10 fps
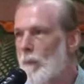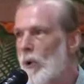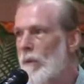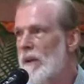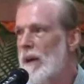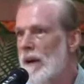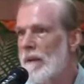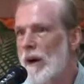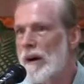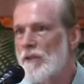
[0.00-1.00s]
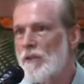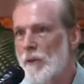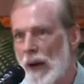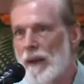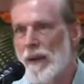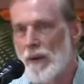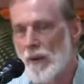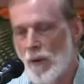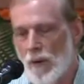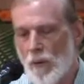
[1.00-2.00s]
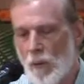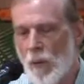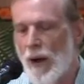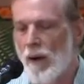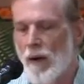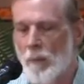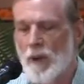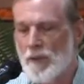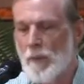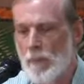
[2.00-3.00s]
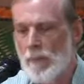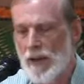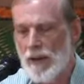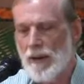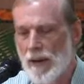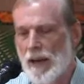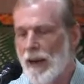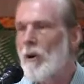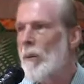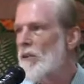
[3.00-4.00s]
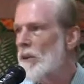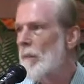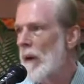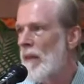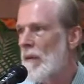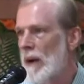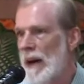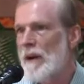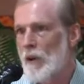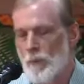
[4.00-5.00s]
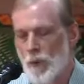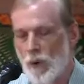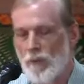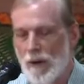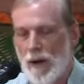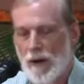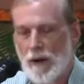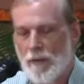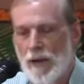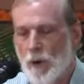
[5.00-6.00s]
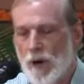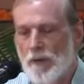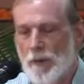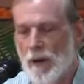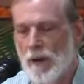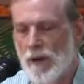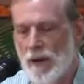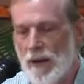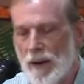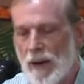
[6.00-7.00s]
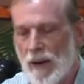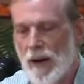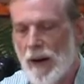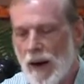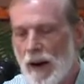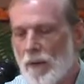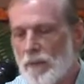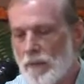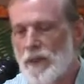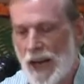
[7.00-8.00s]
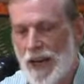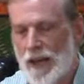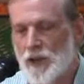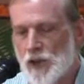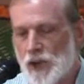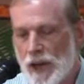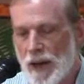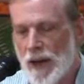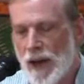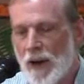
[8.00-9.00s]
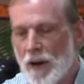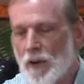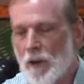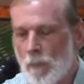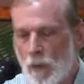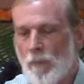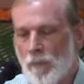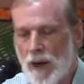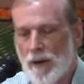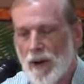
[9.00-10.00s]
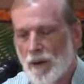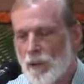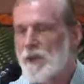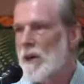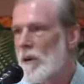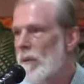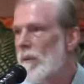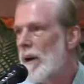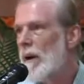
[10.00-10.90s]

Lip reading: proved it in a very striking way. He gave almost a mathematical proof of the impossibility of change and movement, which are